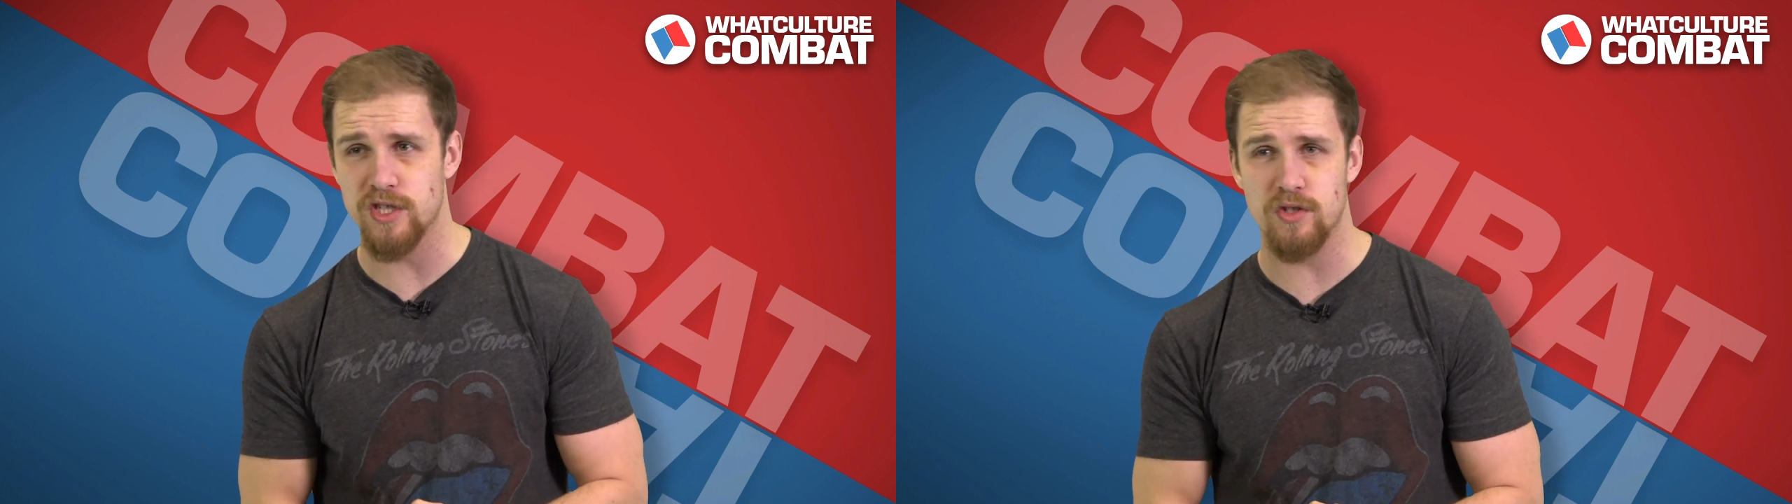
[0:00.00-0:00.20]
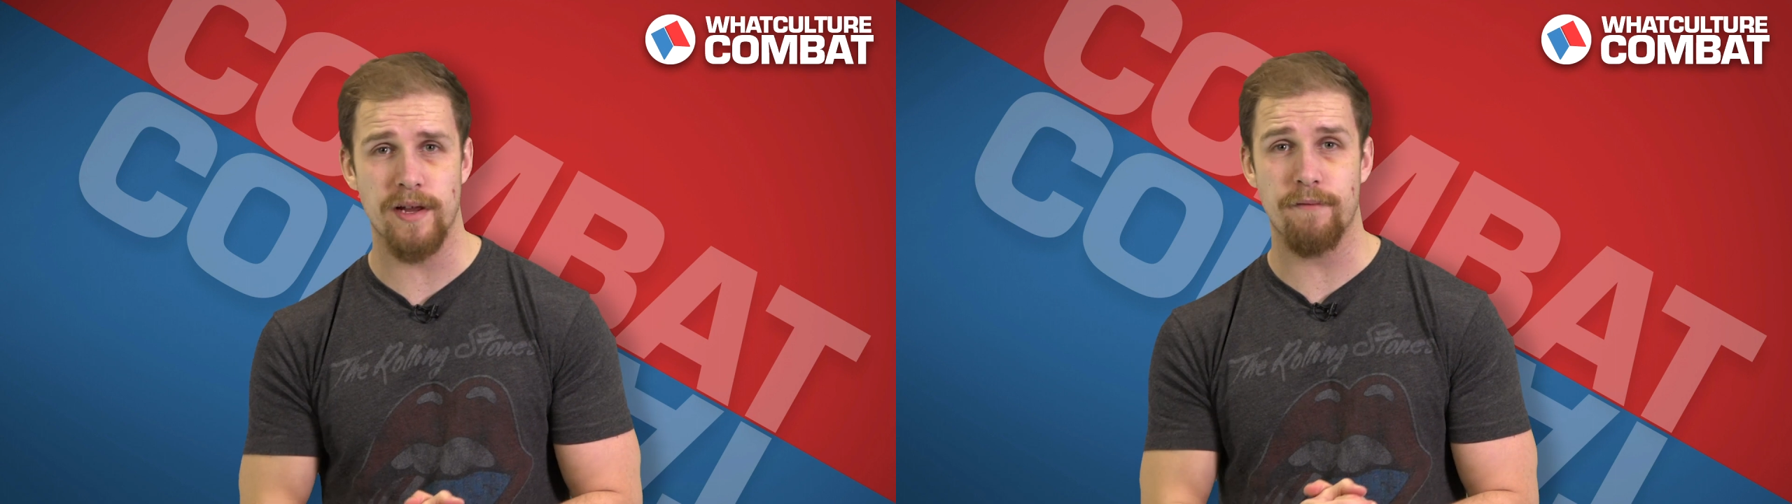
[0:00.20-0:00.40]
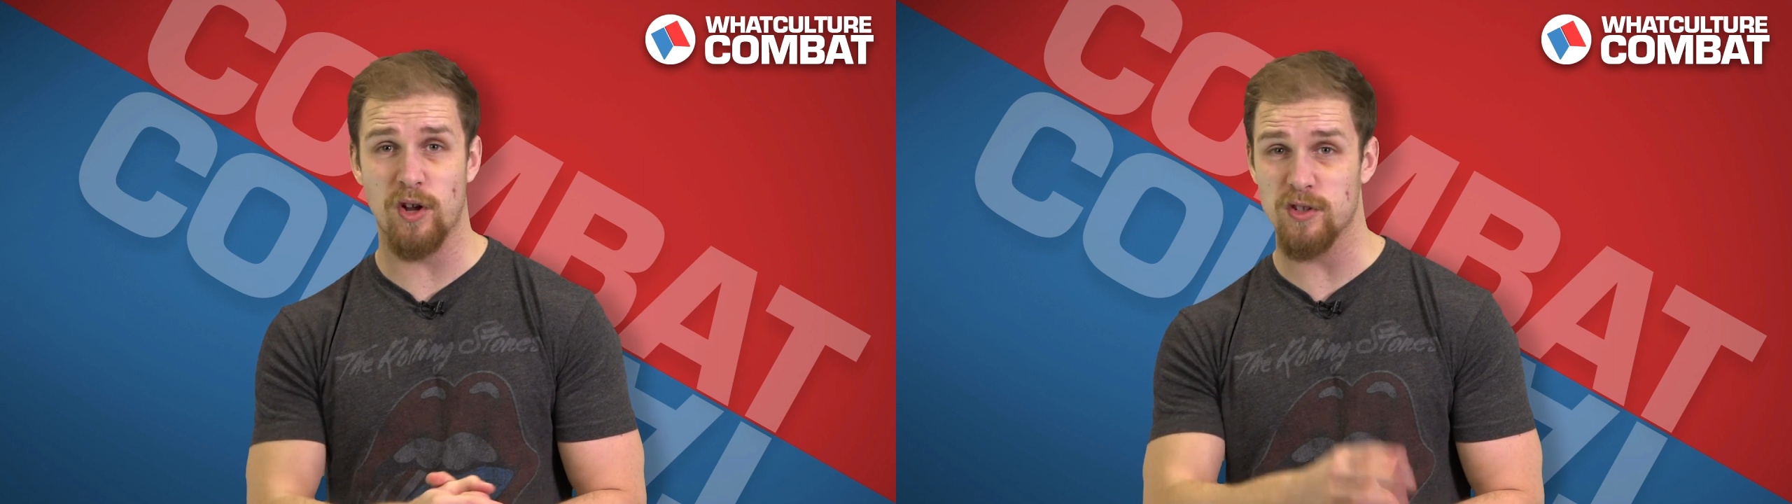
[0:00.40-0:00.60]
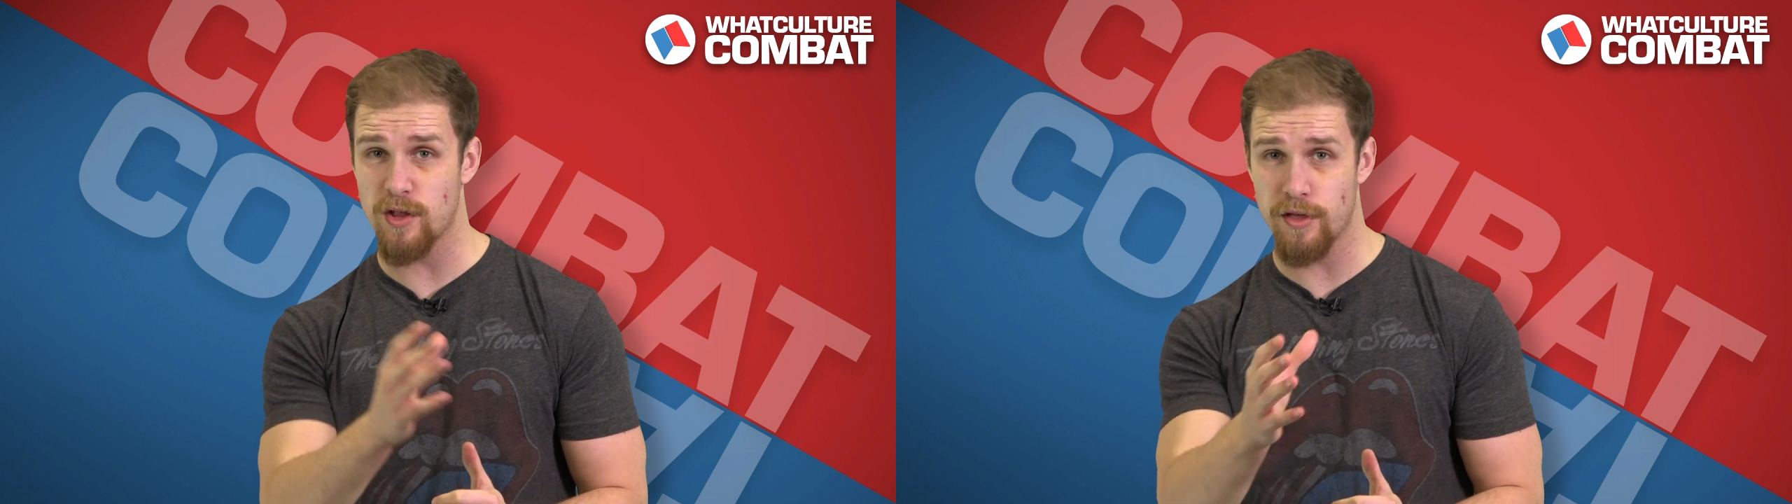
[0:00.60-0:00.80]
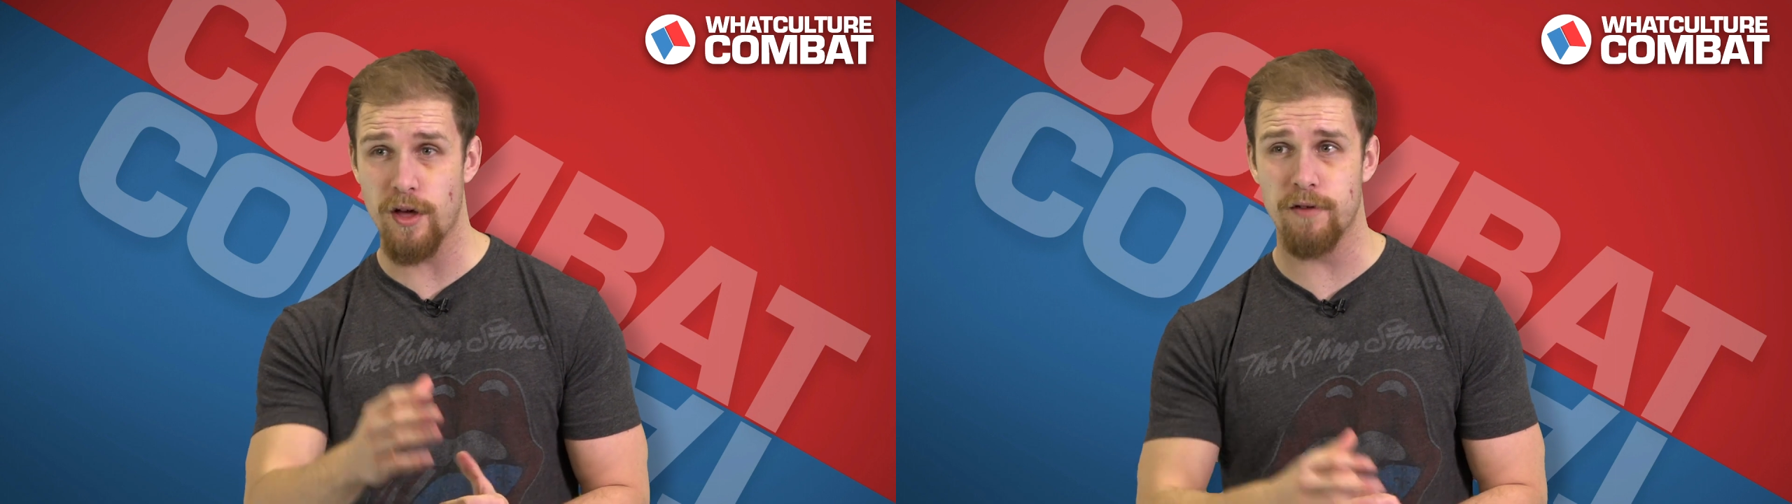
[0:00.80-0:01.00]
She's only ever gone
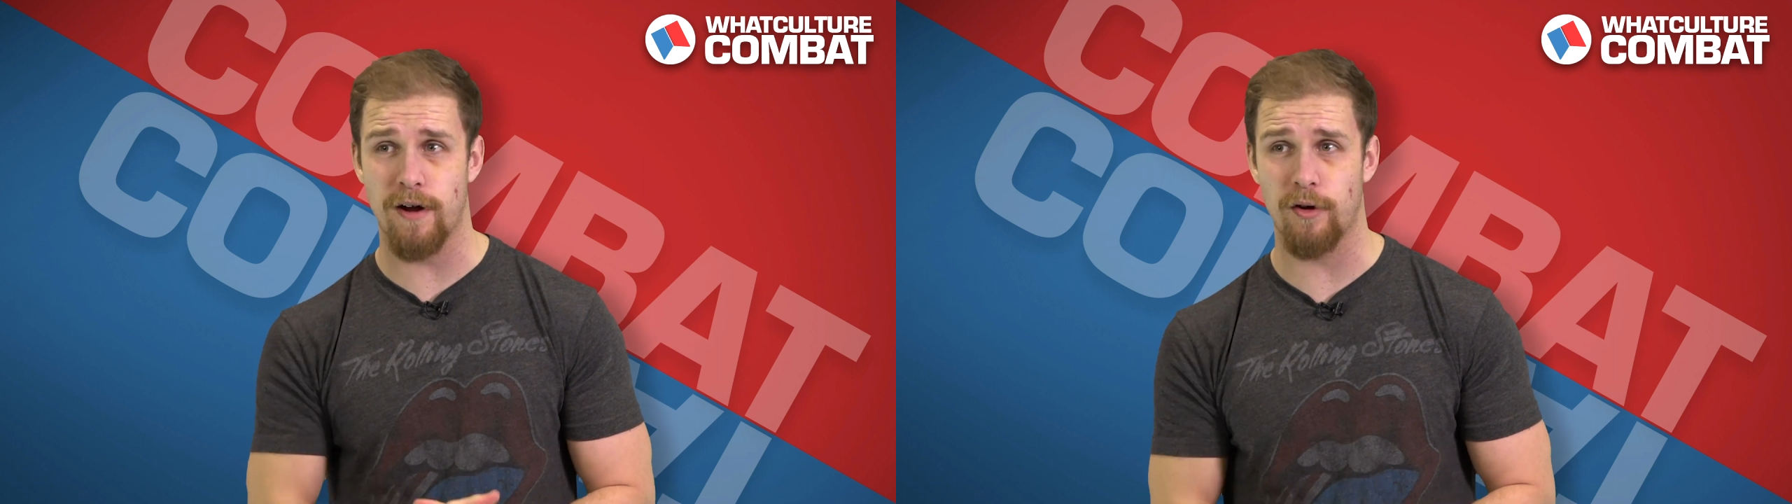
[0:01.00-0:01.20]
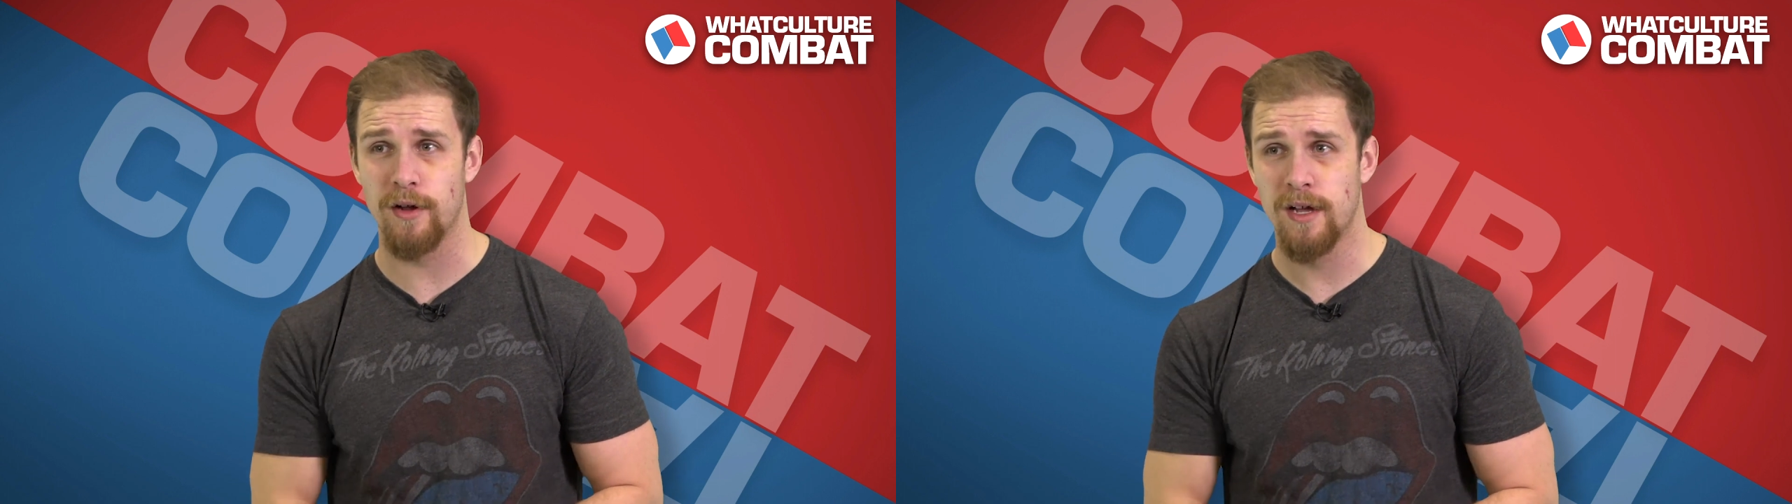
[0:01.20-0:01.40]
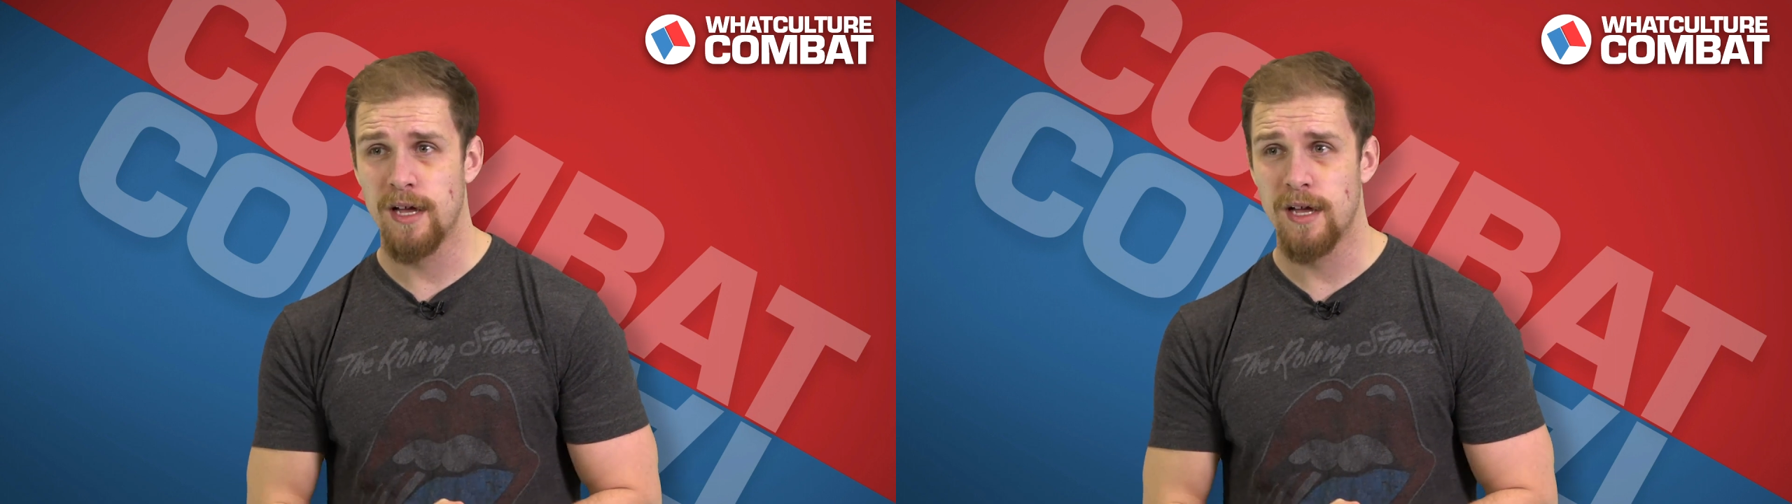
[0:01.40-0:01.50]
to the third round.